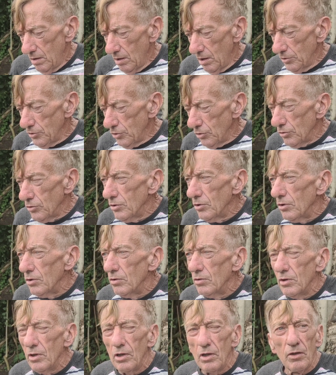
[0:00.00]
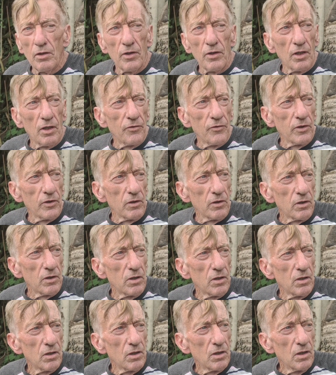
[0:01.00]
I don't know. I think
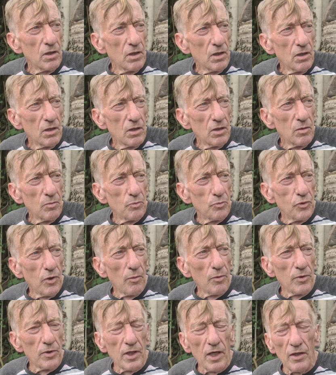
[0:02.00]
probably